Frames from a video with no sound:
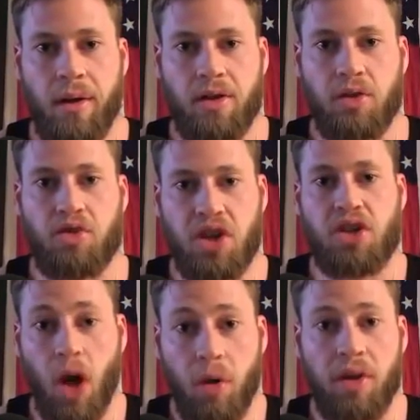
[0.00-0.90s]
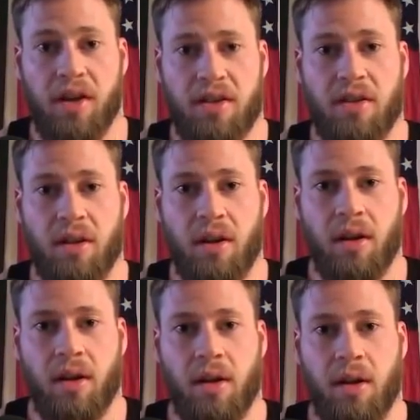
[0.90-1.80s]
So just know this.
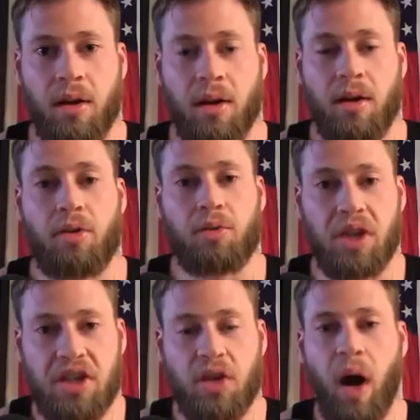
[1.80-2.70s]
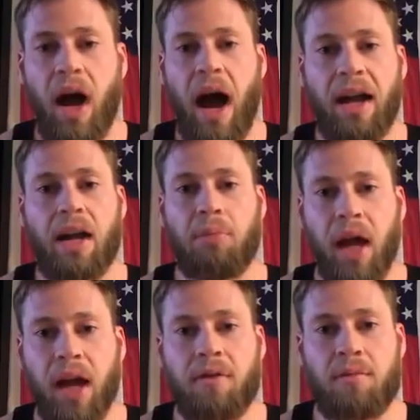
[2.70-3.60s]
The reason why I get
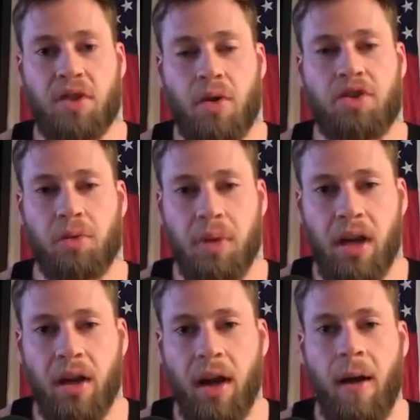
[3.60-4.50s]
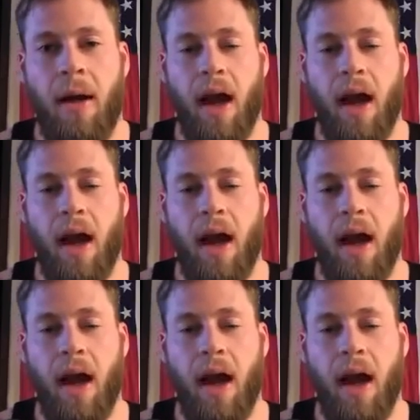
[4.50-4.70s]
banned from social media,